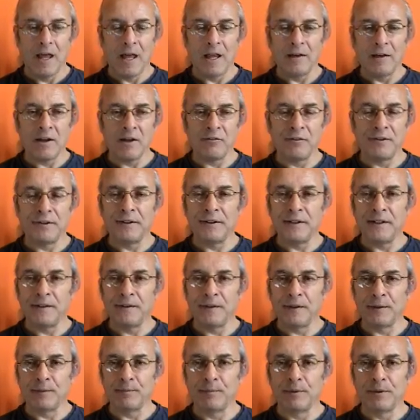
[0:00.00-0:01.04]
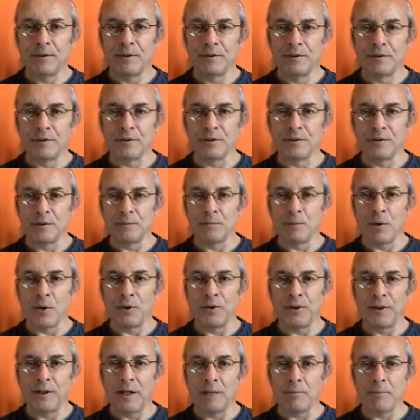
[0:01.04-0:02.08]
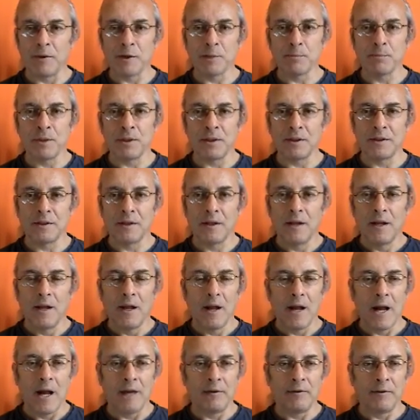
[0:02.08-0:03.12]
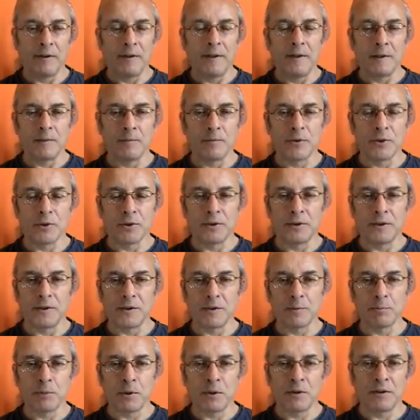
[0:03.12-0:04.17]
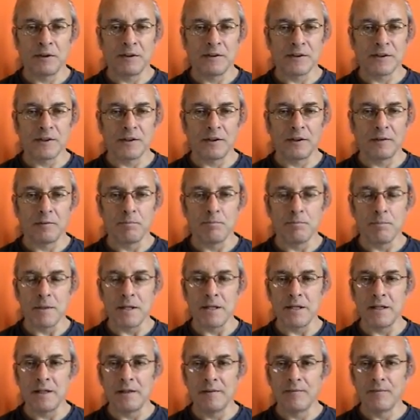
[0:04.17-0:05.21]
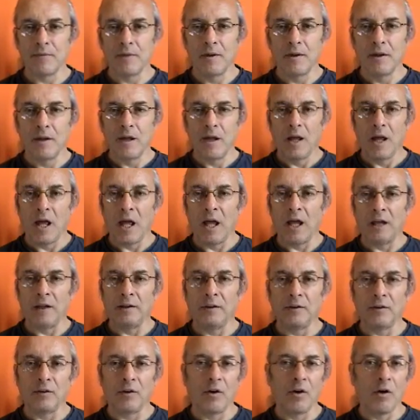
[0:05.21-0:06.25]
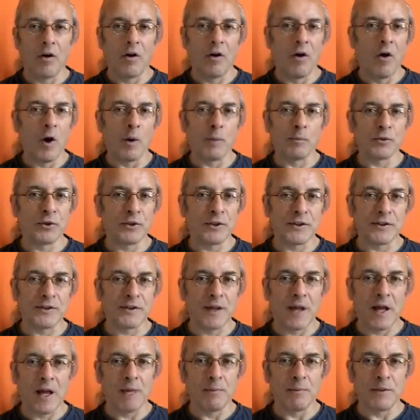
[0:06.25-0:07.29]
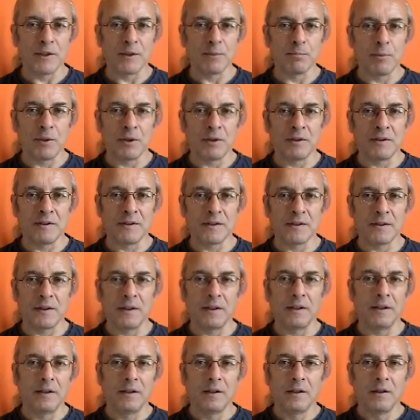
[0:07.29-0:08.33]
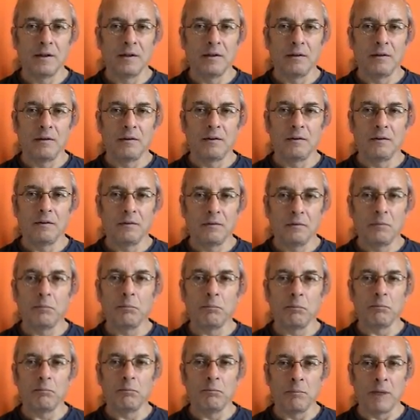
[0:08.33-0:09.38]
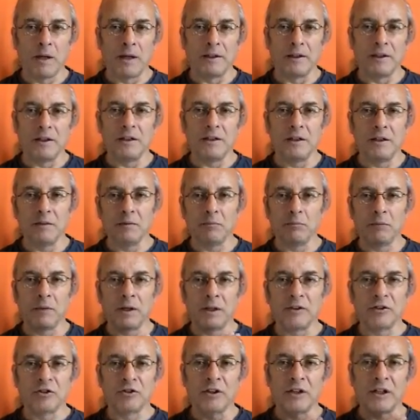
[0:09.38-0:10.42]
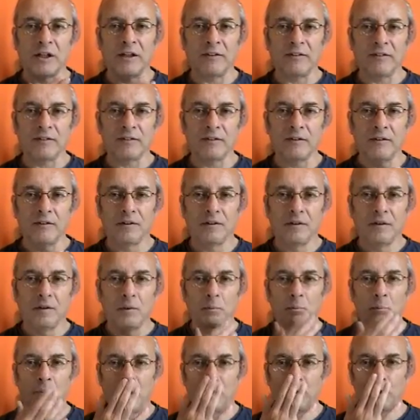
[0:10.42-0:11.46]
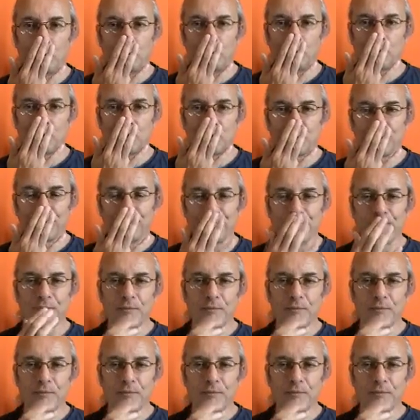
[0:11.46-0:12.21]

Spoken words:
and I relate them to the body. I relate them to an experiencer, me, and objects that I'm experiencing. My knee, my chest, my nose.